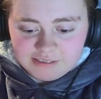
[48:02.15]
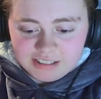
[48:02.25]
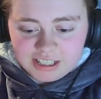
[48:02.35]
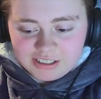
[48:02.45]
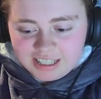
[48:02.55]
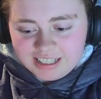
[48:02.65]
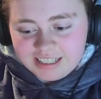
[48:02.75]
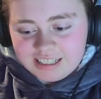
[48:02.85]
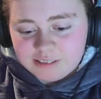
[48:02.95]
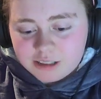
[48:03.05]
Well,
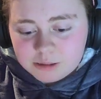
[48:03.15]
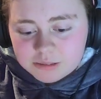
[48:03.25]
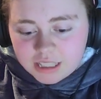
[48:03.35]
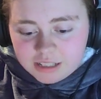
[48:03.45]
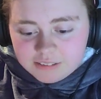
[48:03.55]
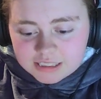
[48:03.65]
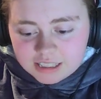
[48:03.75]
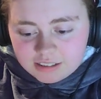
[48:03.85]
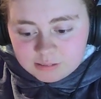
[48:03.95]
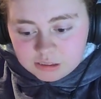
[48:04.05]
okay. He walked up to Henry,
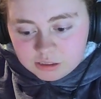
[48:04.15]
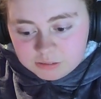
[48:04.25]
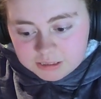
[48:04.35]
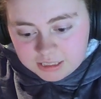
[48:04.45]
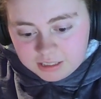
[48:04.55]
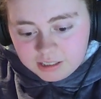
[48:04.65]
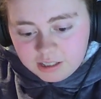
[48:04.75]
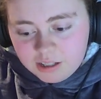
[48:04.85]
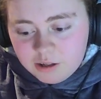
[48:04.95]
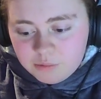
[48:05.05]
stout and short, to say,
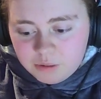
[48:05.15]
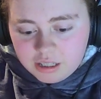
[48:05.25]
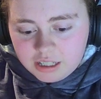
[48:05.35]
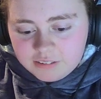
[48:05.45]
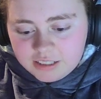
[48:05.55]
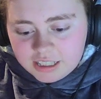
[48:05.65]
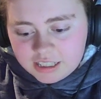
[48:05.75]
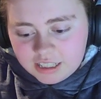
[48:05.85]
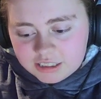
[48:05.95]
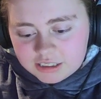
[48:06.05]
Well, Henry, I
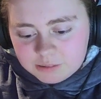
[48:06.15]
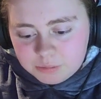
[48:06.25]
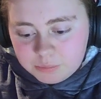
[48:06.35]
guess.